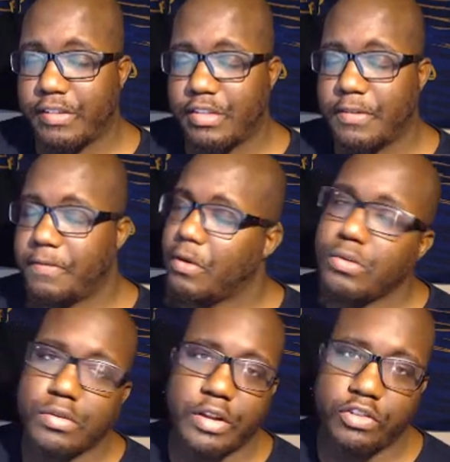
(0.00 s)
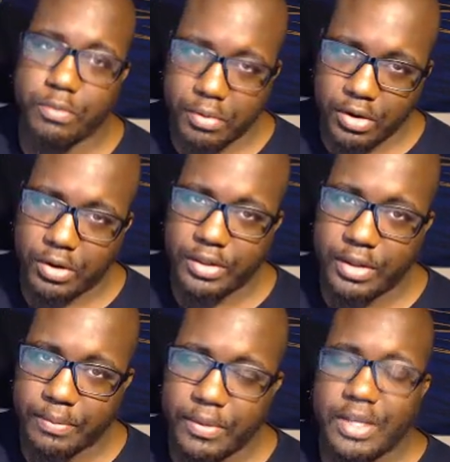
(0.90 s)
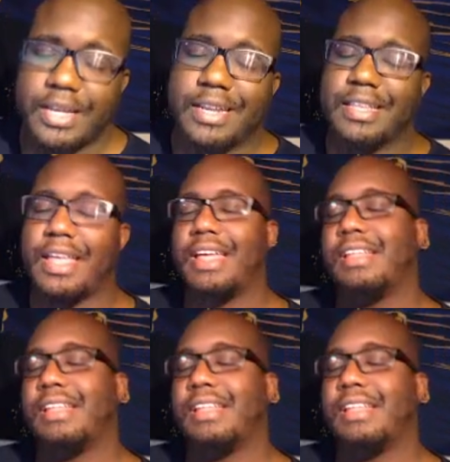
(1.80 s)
of the filter that you put on them. Now,